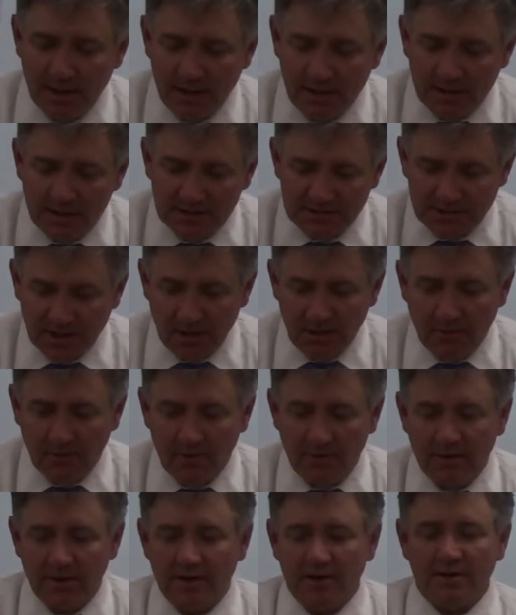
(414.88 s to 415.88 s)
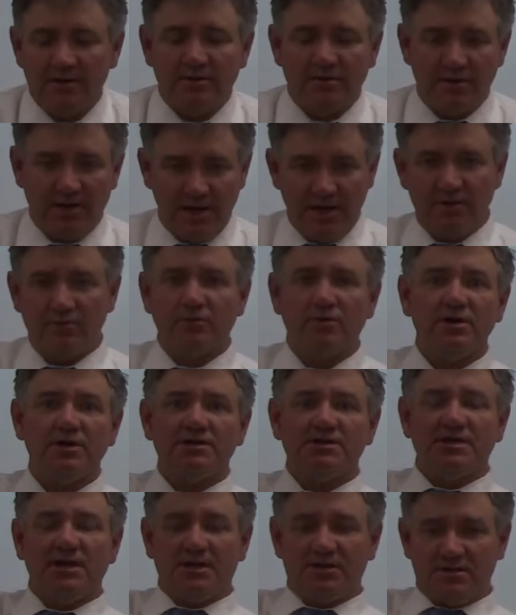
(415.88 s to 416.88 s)
So here we're going
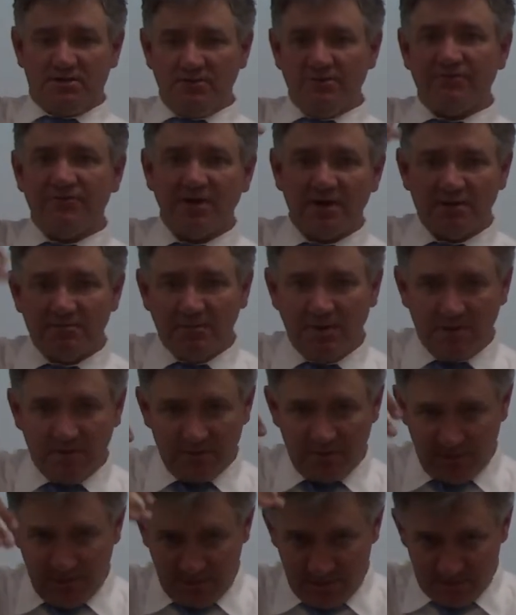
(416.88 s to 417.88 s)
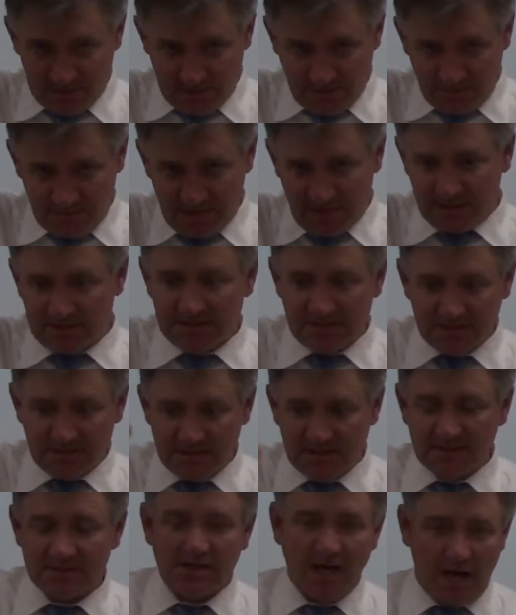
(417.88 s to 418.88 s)
to take 2 fundamental units of distance
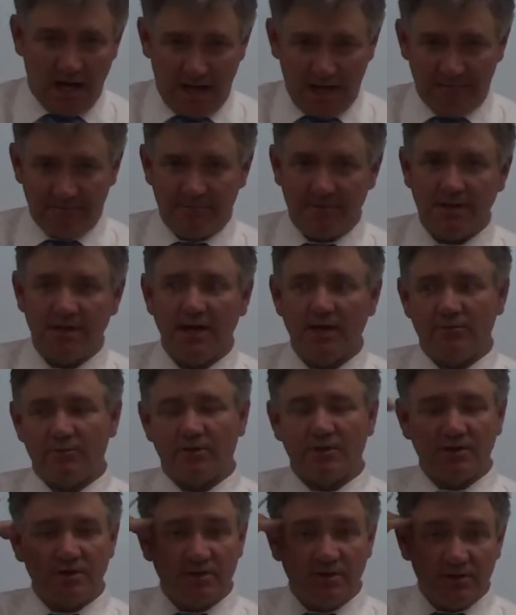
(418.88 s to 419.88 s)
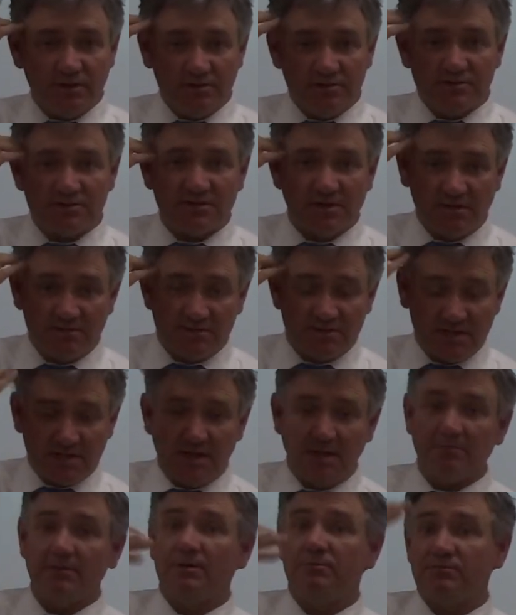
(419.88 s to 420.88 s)
and time, and we're going to use those to
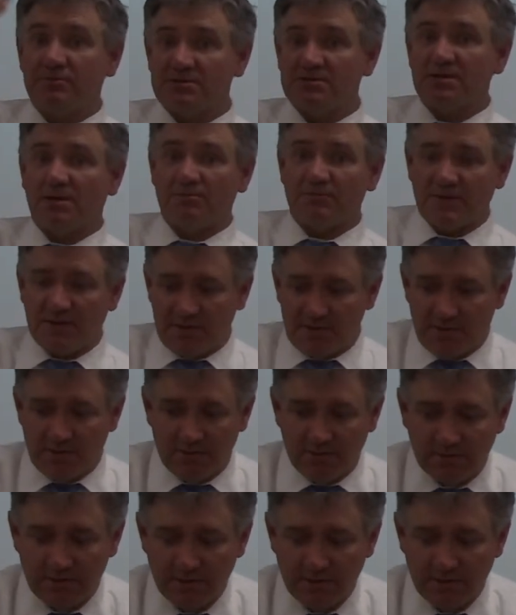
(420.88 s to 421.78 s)
come up with something new.